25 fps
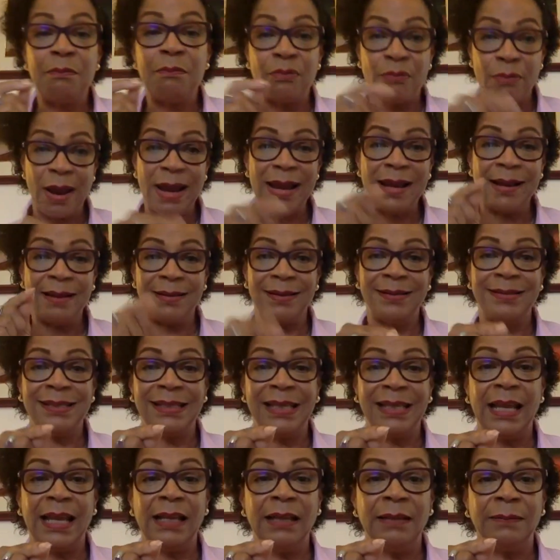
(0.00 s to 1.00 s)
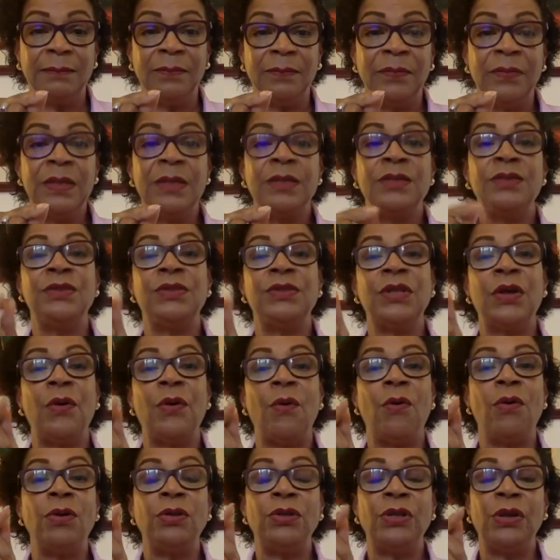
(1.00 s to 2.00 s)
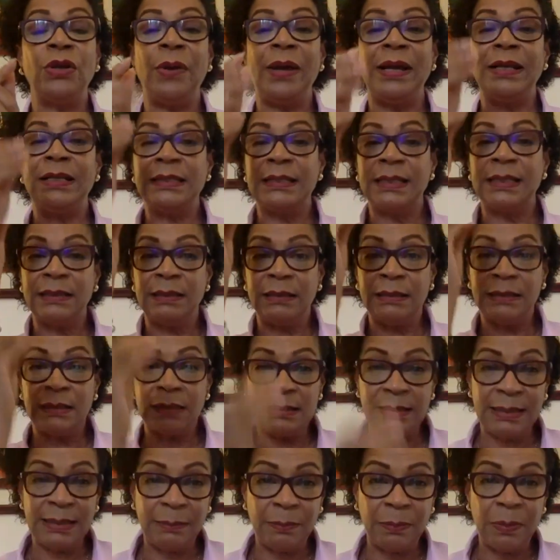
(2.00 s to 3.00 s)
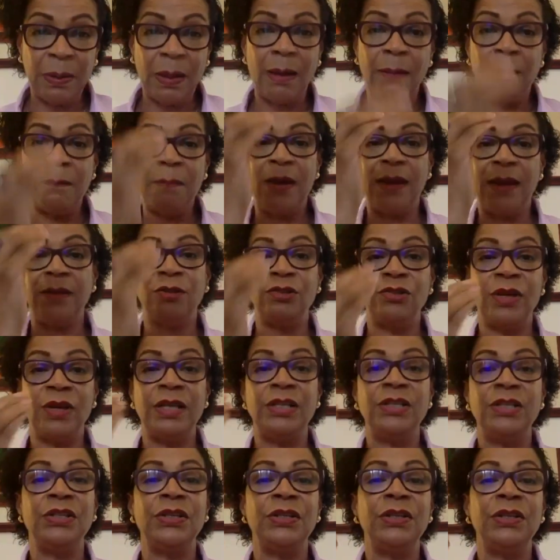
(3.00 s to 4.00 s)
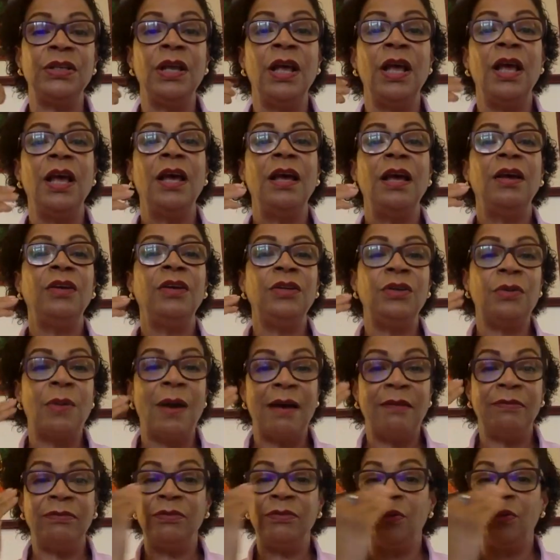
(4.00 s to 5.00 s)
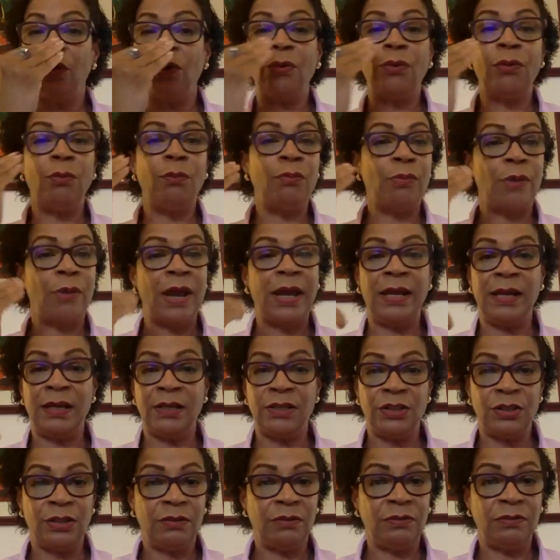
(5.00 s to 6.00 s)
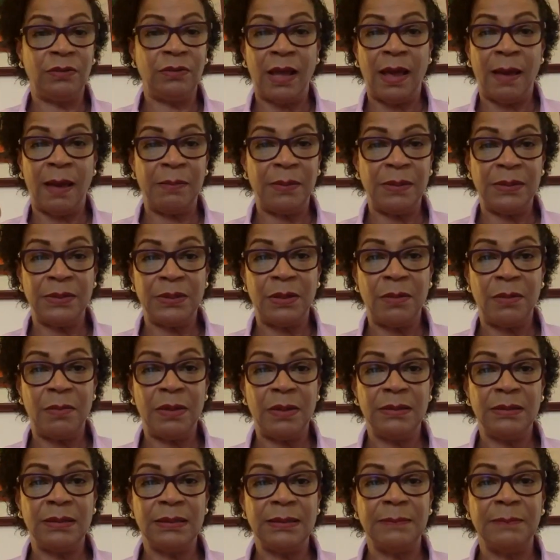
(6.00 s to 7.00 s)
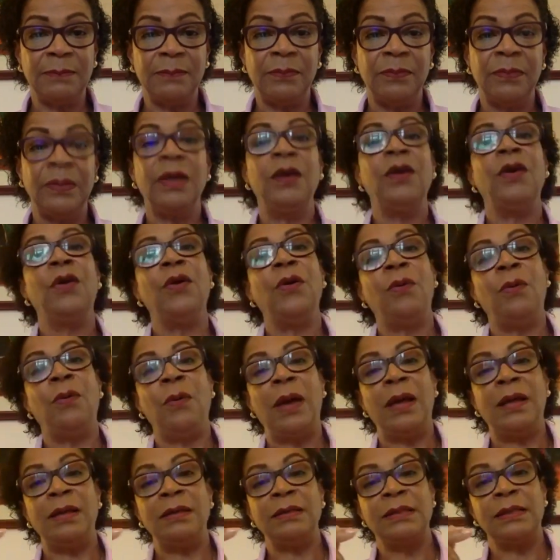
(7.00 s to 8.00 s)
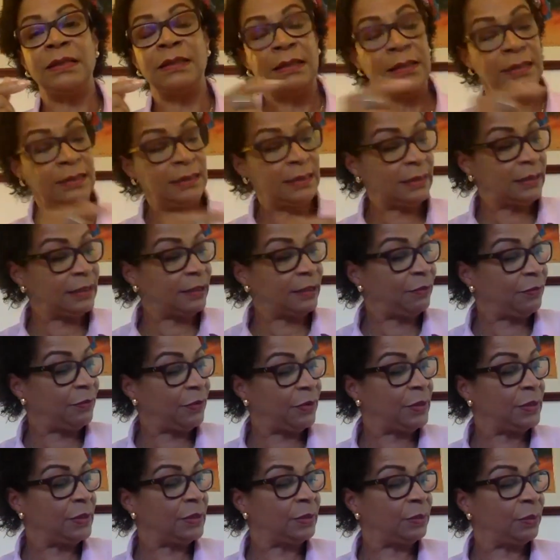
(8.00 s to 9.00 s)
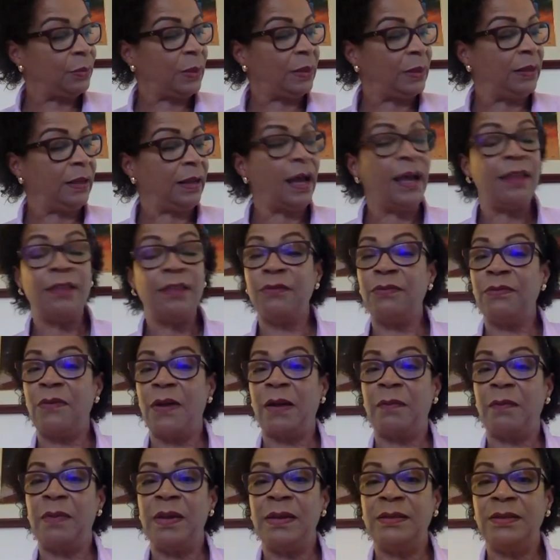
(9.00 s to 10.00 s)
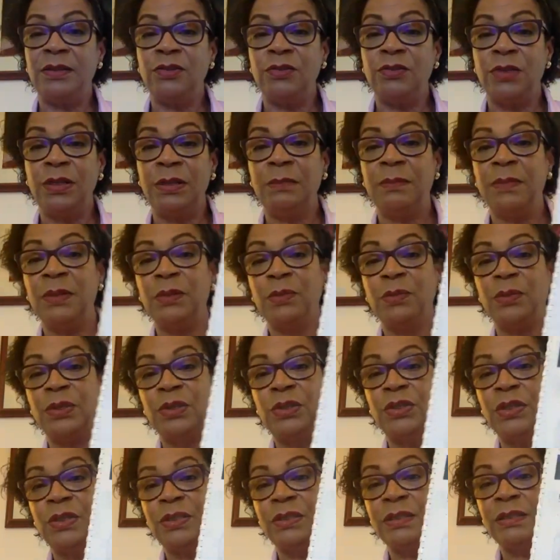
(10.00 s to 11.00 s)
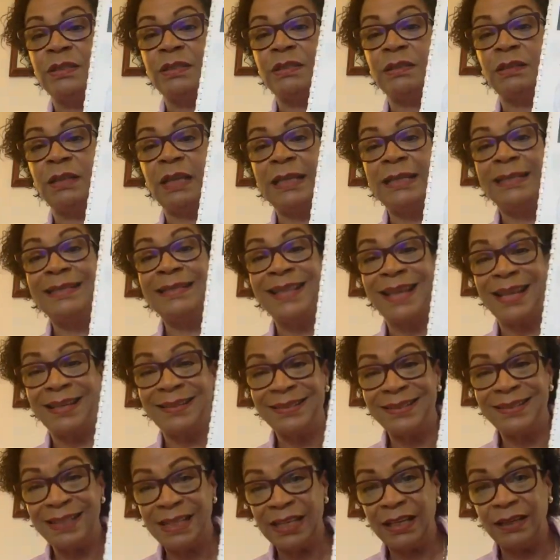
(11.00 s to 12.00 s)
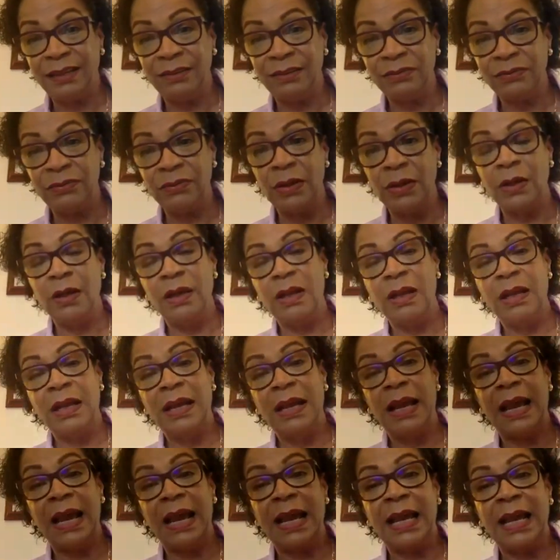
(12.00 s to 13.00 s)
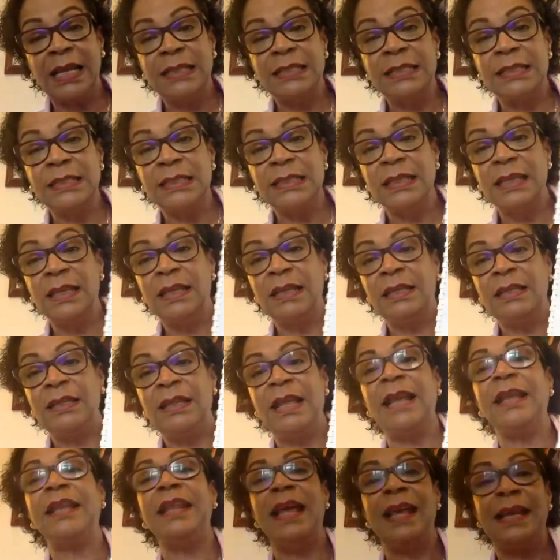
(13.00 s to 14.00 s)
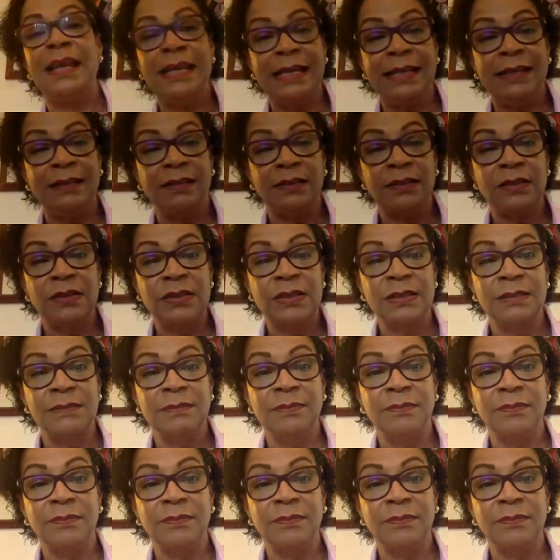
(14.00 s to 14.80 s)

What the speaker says: break the skin. So although it's a deeper penetration, you have no breakage of the epidermis. It's the difference with the other fragmented treatment, which is the intensive, is that they're needles.